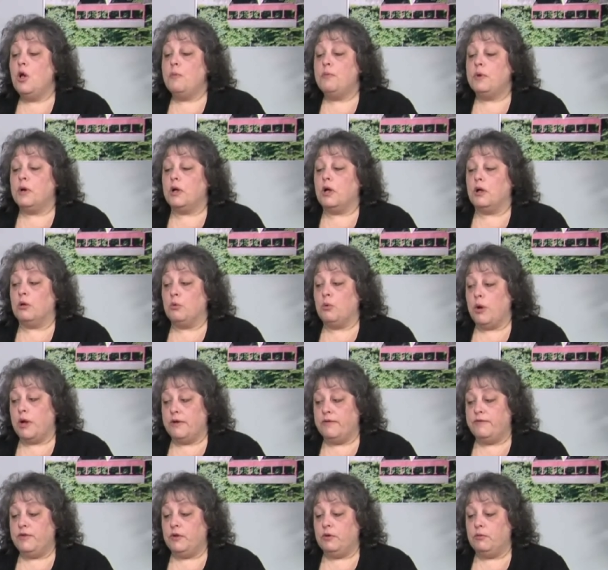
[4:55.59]
But uh, quite
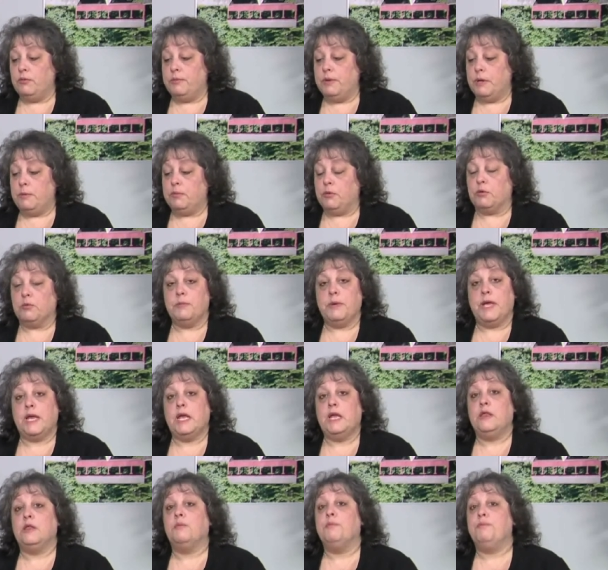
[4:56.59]
a few people are
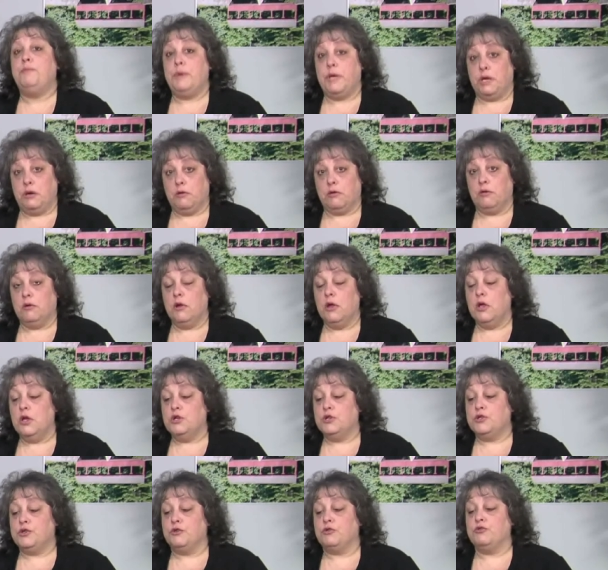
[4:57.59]
making them bigger.
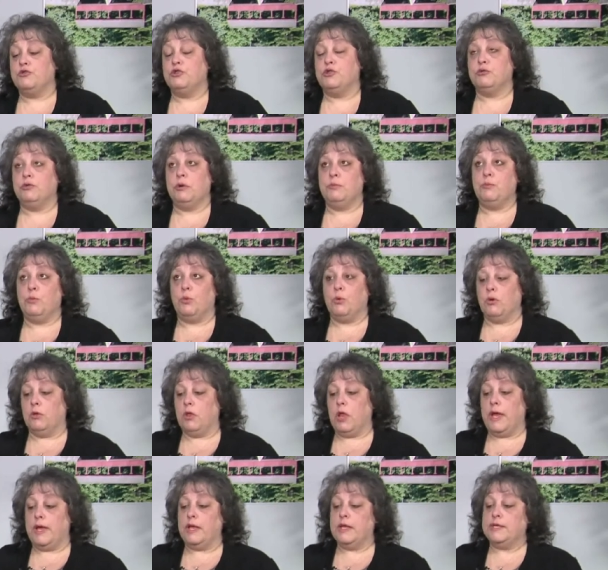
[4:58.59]
So they're doing more
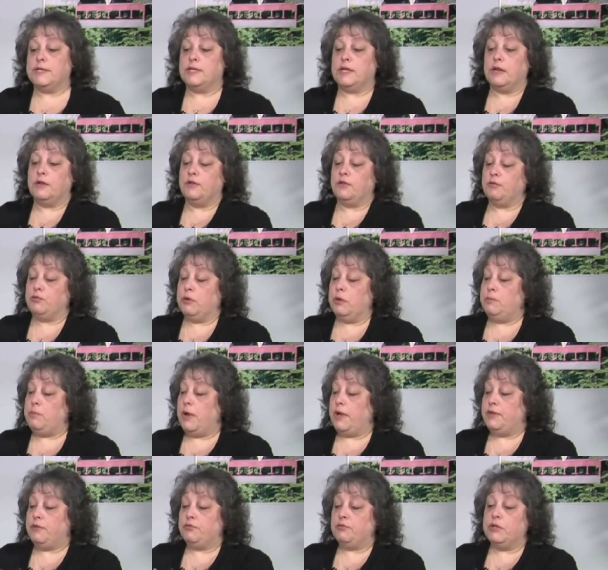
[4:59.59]
like instead of three
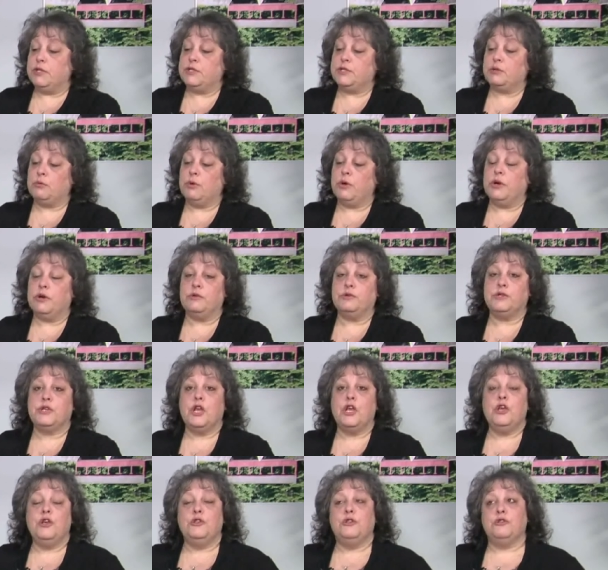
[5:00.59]
by three squares,
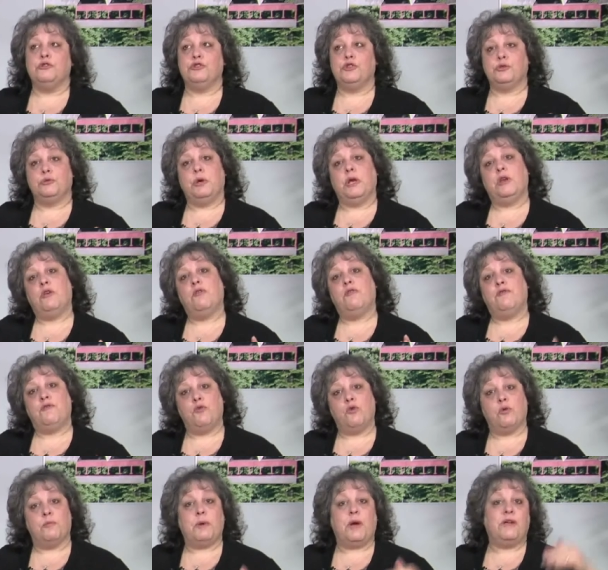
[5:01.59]
they're doing
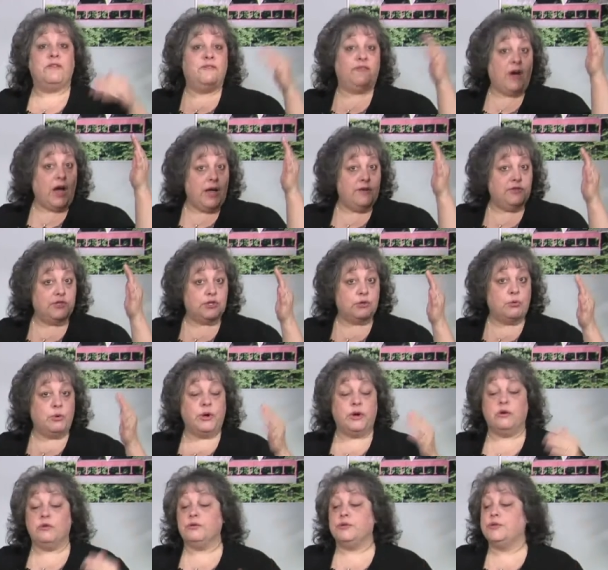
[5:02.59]
four by five
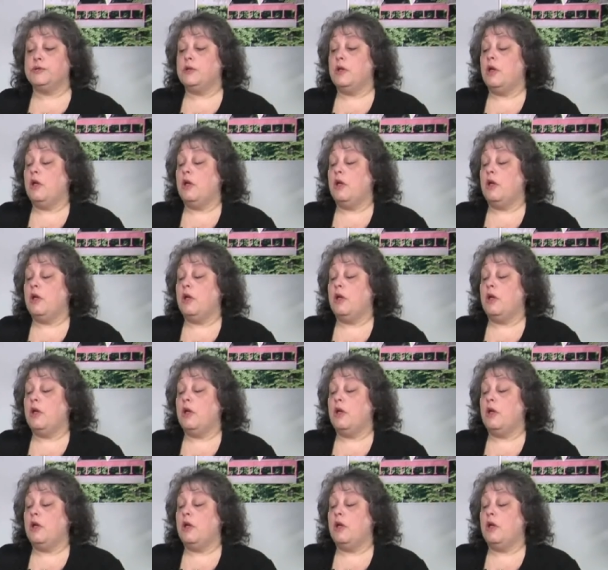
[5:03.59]
squares.